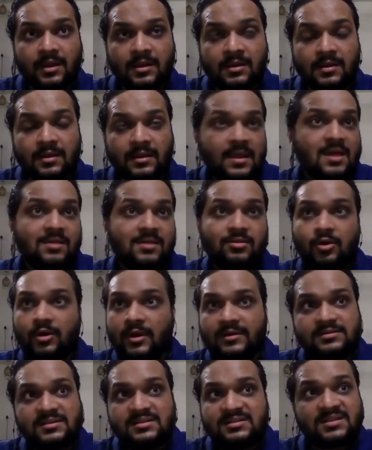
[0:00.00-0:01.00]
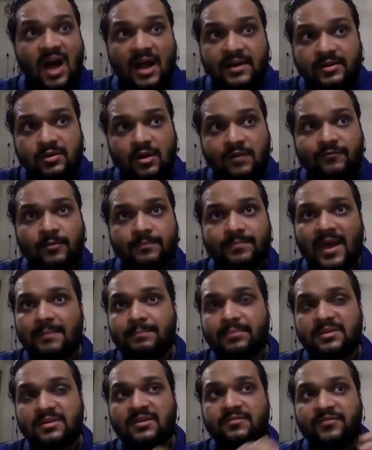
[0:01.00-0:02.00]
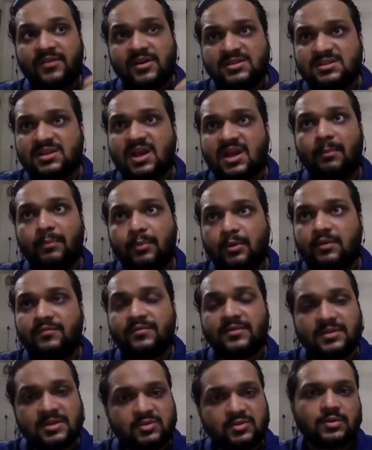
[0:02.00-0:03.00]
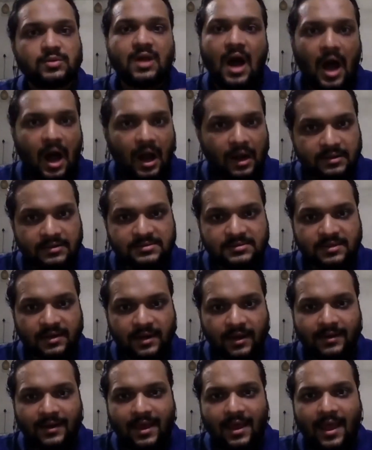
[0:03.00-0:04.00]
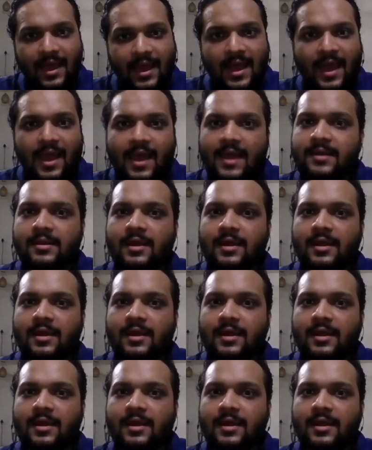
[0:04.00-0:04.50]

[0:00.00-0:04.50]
yeah, so it just started off from that. But the first couple of years were the hardest, right? And